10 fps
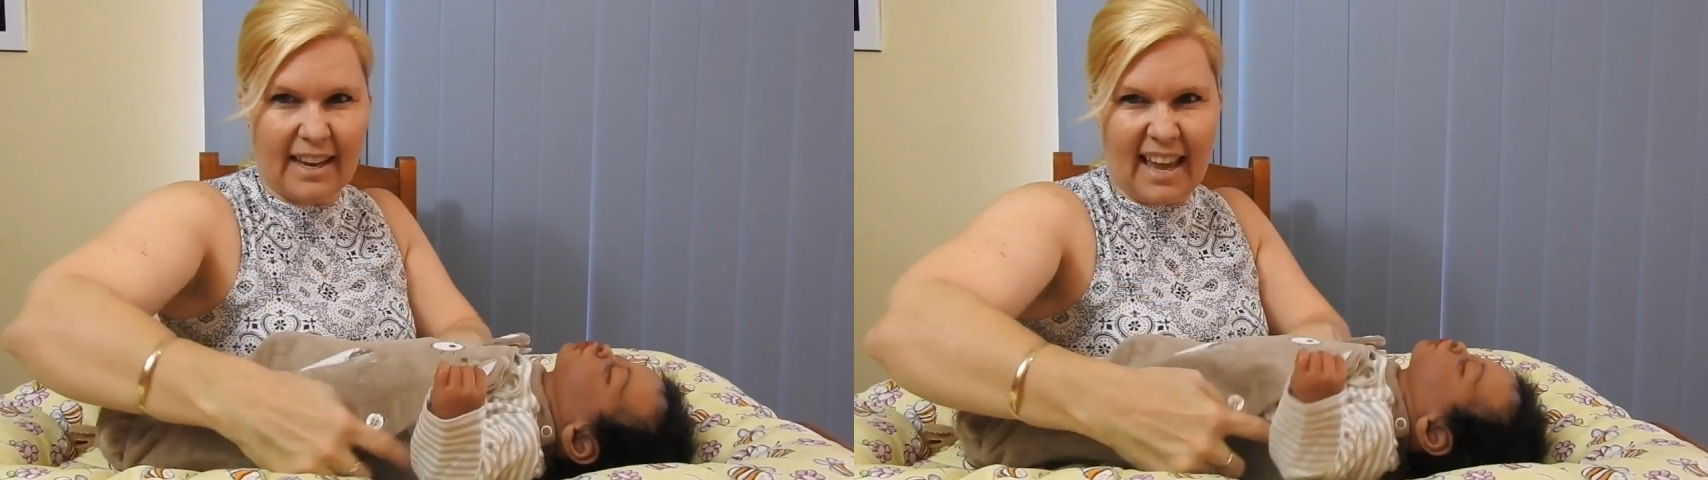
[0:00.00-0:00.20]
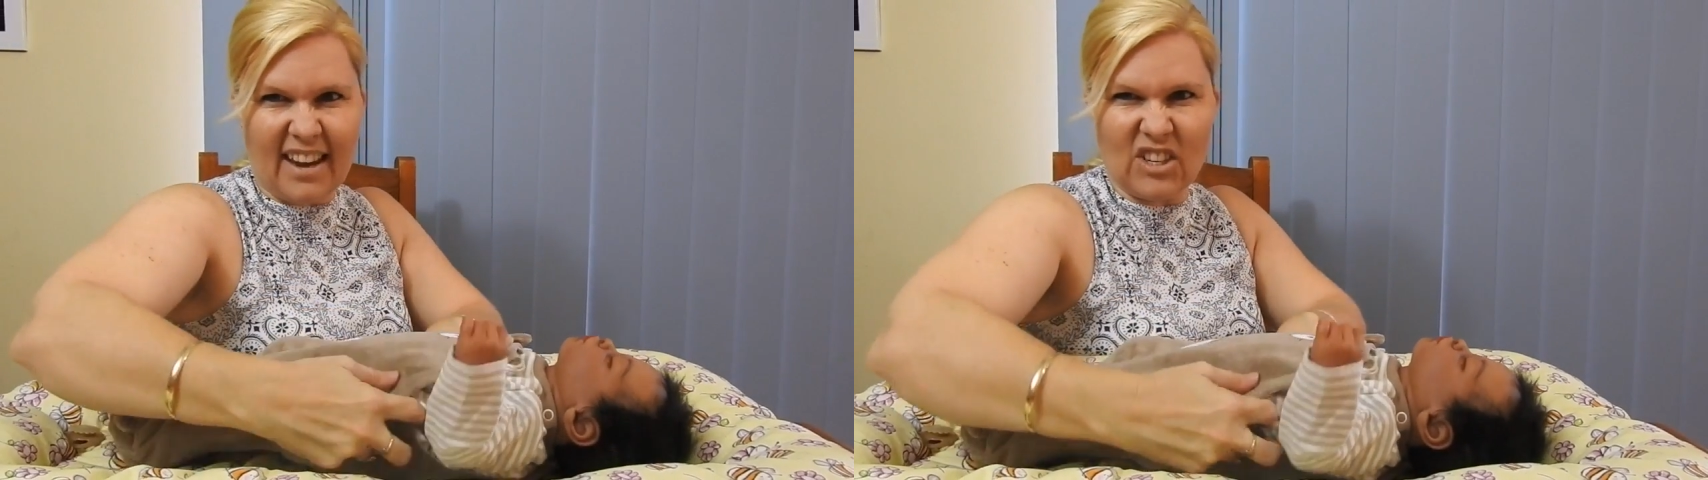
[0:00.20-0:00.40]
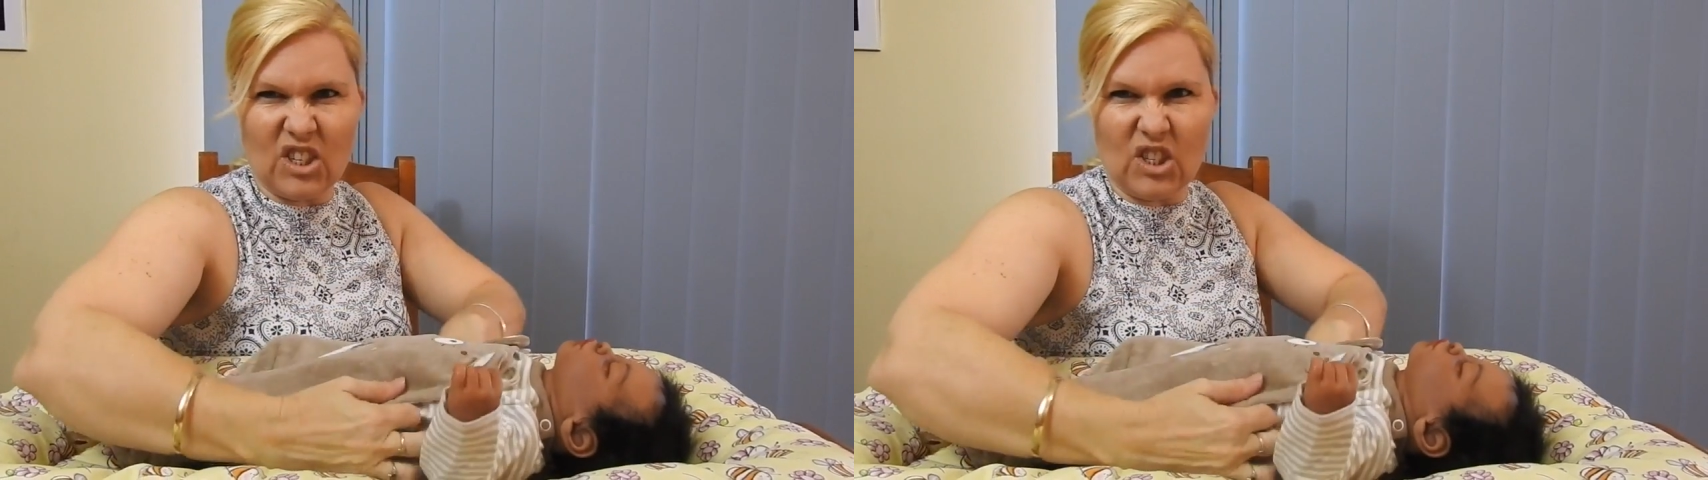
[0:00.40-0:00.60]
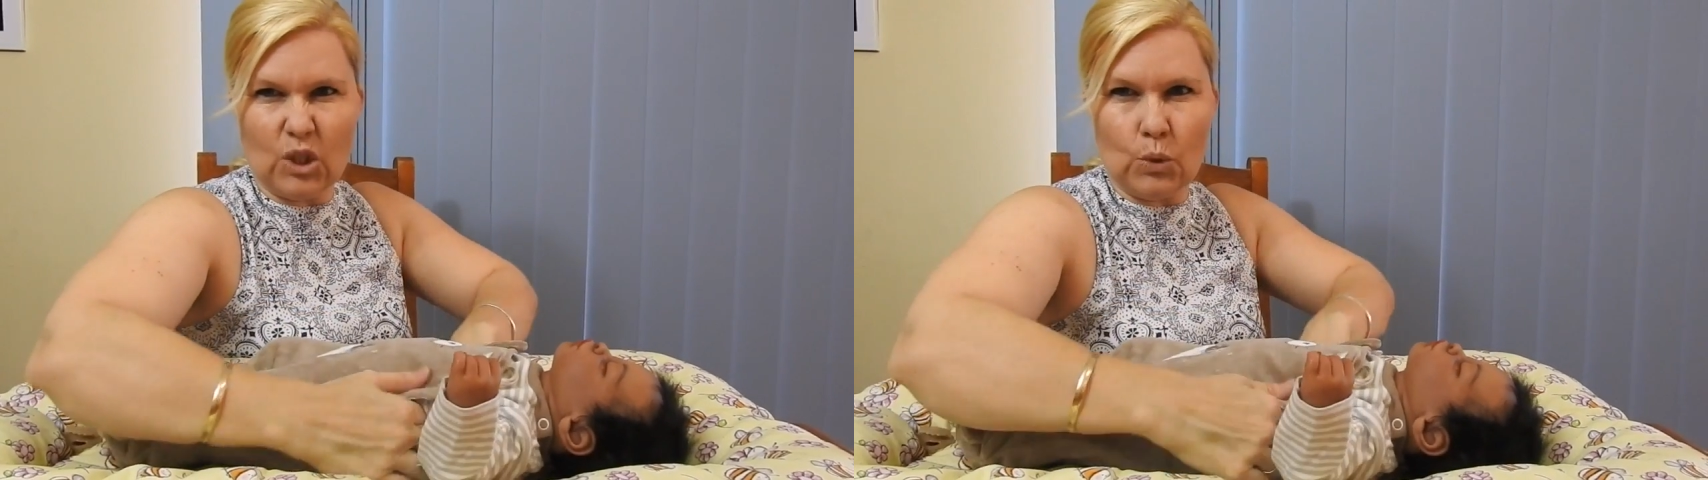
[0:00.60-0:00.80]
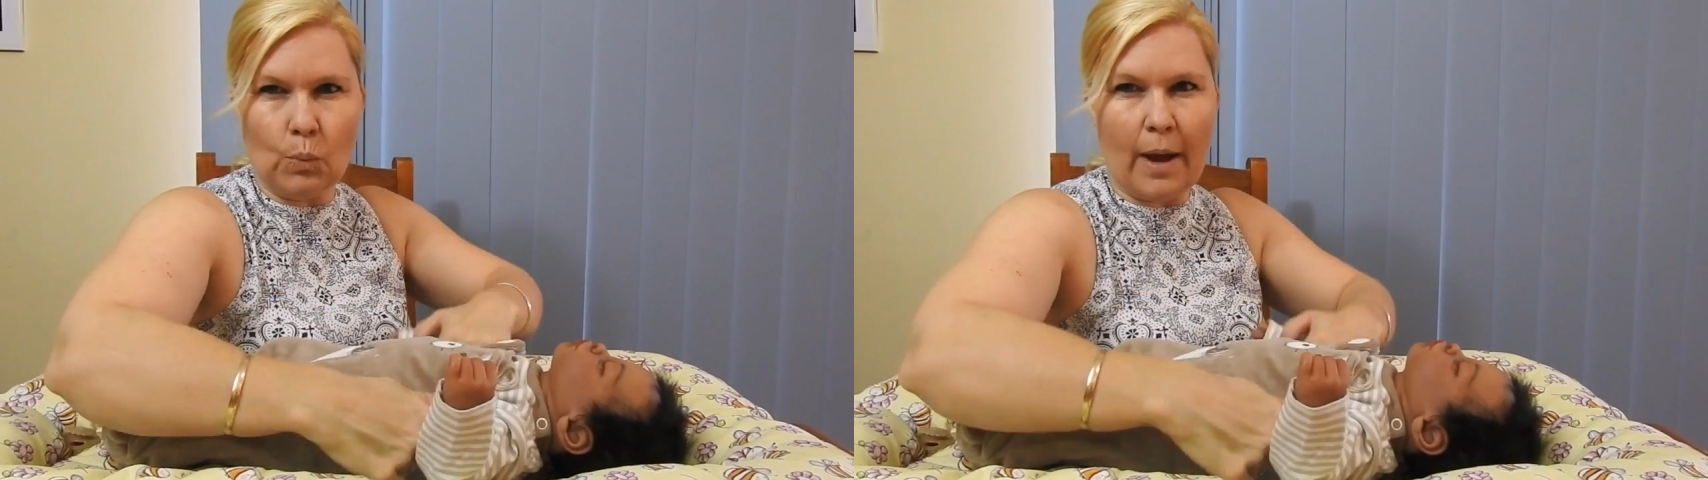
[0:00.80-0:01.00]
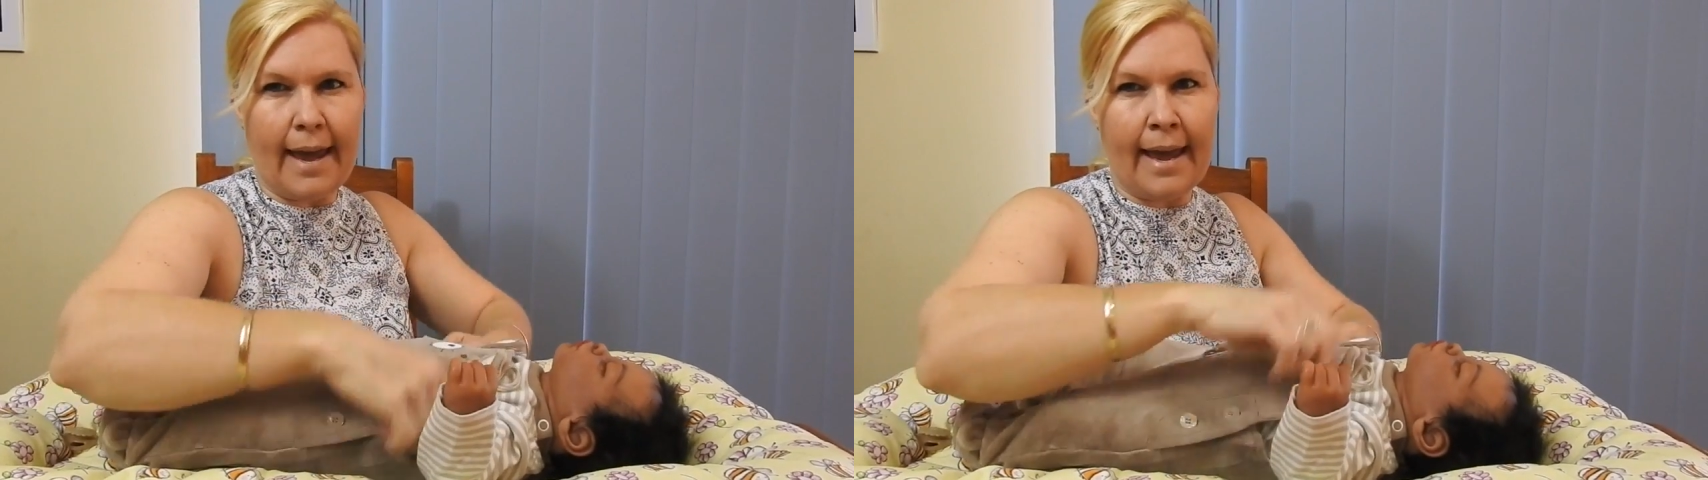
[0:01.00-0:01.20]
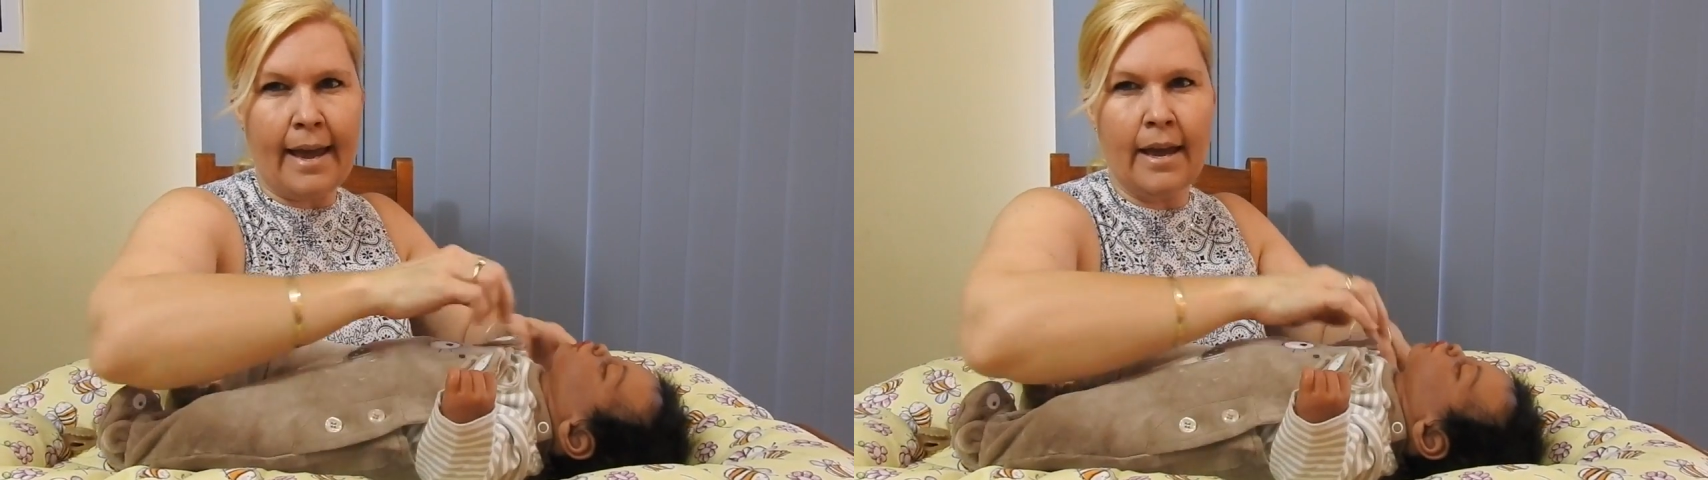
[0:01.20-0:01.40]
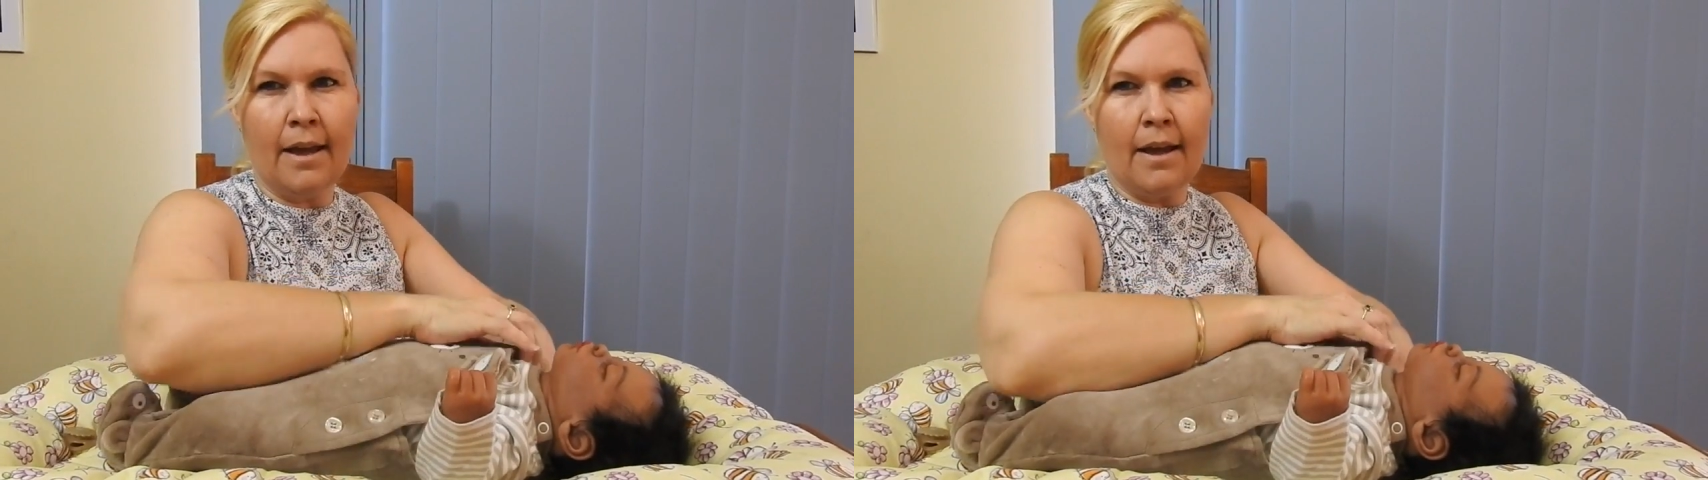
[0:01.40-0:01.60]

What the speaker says: occasions where